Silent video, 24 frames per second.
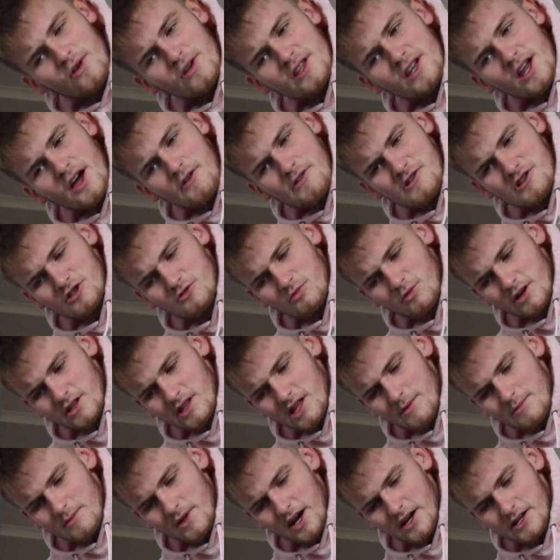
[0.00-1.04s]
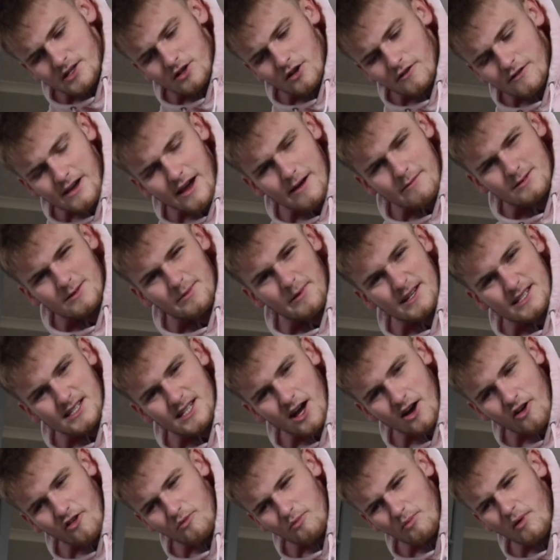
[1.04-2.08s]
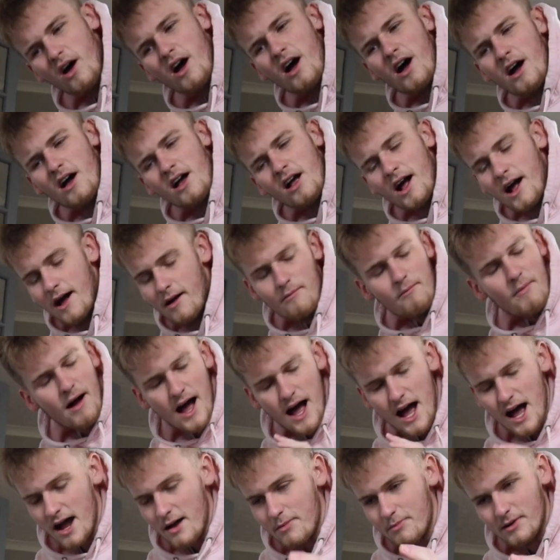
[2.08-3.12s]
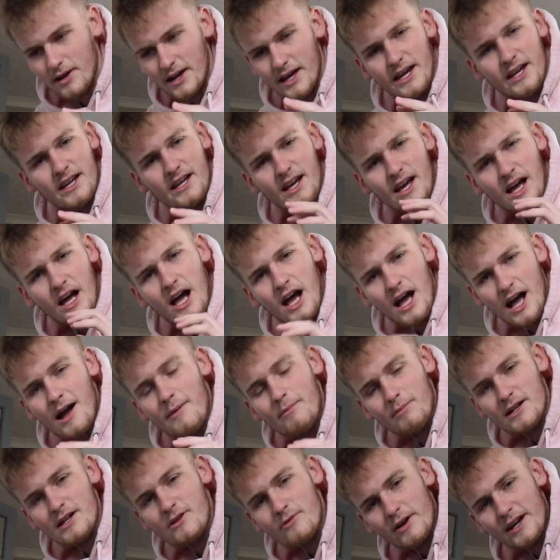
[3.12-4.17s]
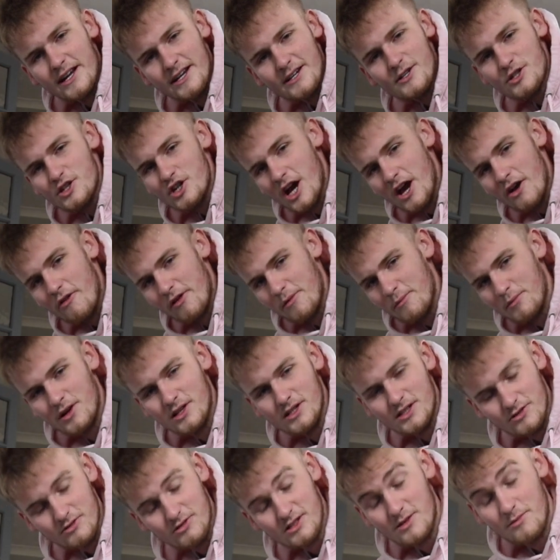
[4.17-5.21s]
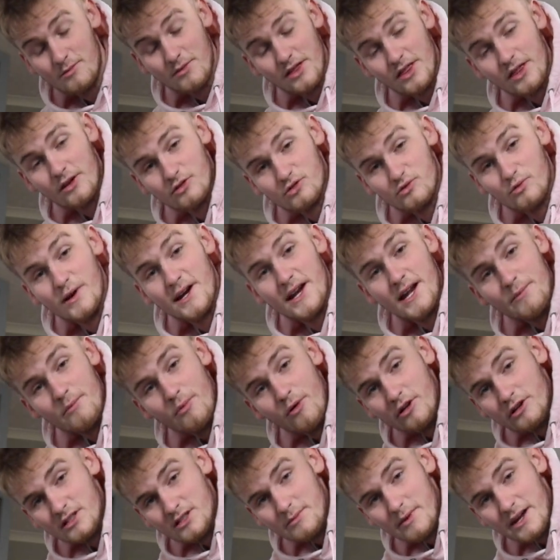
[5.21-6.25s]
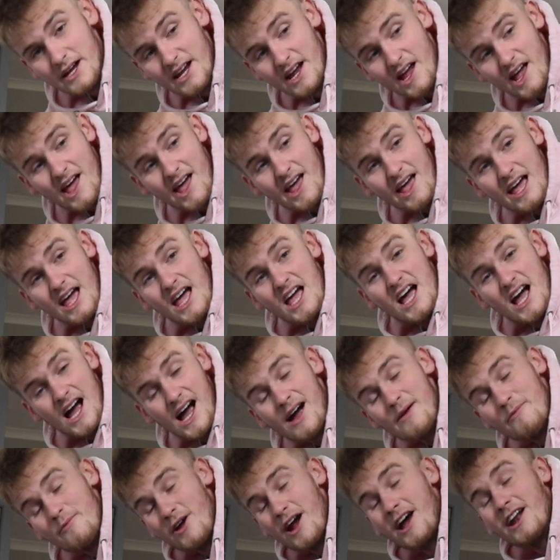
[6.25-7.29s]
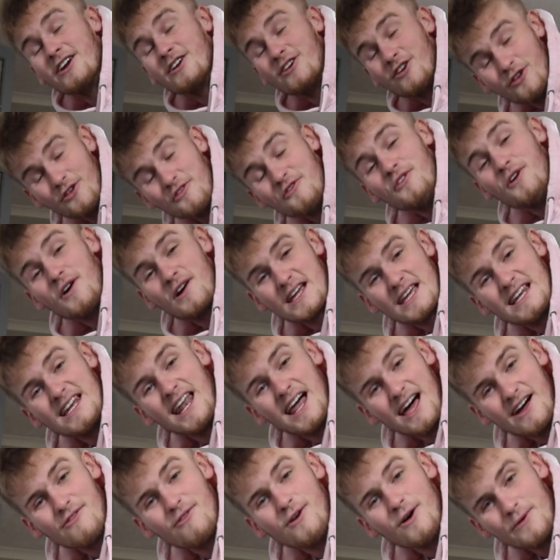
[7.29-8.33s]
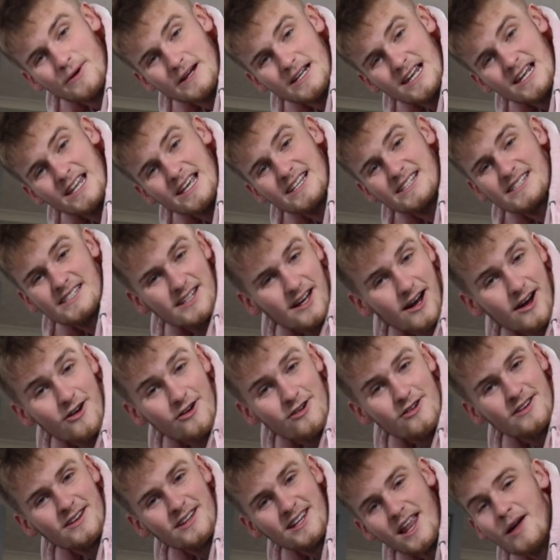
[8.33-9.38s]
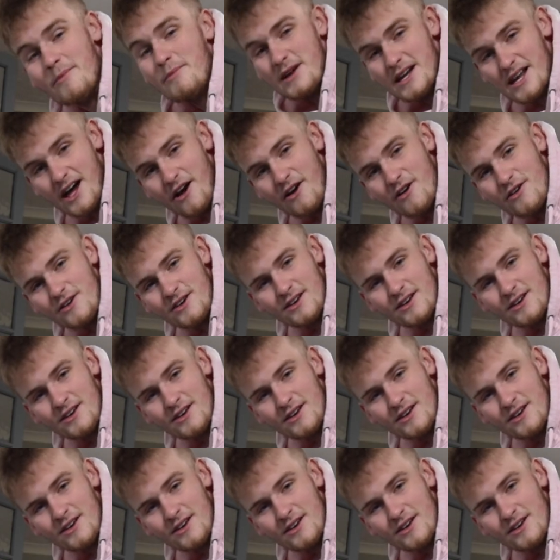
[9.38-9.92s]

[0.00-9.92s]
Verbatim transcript: you know, it's just one of them that I sort of kept to myself, but I'm happily willing to share it, because it was something that was really important to me, and we had a good fucking laugh while we did it, so let me know.